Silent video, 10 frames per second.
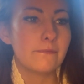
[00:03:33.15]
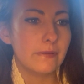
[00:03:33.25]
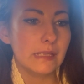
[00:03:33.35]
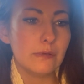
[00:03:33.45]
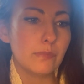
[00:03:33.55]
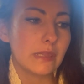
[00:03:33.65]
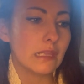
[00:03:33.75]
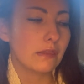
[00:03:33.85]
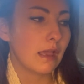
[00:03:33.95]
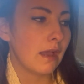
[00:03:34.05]
Fill it with the
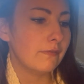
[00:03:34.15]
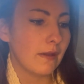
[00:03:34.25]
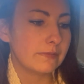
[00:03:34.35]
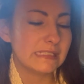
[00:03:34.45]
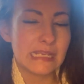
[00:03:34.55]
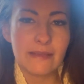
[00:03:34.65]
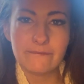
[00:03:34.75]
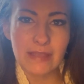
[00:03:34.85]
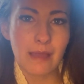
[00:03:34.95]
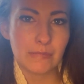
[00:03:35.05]
love of seeing
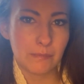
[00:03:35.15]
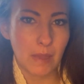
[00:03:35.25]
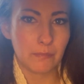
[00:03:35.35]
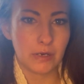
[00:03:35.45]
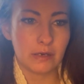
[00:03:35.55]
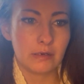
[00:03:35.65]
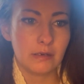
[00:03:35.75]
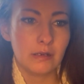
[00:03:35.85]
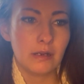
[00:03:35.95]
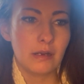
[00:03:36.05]
a family member
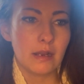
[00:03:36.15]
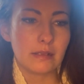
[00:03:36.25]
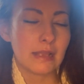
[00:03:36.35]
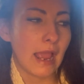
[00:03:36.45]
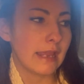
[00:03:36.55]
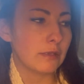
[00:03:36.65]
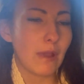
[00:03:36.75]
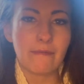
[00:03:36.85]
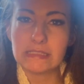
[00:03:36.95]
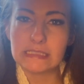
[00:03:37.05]
that you
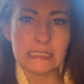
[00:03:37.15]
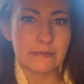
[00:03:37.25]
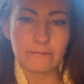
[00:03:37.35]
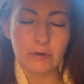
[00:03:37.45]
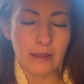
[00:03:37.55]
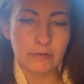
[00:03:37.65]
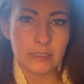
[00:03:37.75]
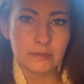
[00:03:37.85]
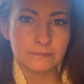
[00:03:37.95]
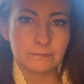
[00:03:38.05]
haven't seen in forever.
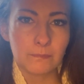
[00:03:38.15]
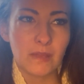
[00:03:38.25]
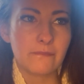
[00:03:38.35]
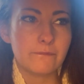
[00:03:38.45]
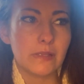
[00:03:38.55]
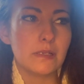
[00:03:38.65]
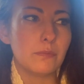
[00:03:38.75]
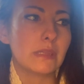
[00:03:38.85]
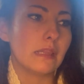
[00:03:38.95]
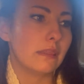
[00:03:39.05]
Fill it
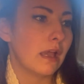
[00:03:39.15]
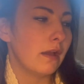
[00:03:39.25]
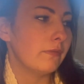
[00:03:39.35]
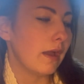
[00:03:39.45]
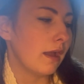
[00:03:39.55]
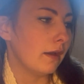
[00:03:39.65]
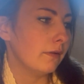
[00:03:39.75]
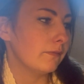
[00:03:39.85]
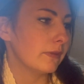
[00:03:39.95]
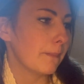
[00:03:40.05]
with the love
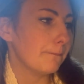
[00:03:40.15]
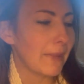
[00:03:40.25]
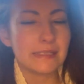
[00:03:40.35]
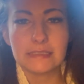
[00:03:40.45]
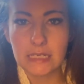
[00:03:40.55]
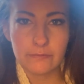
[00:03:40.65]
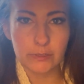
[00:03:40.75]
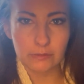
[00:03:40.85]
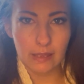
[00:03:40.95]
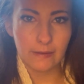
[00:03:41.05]
of the best day of
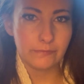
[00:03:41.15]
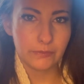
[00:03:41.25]
your life.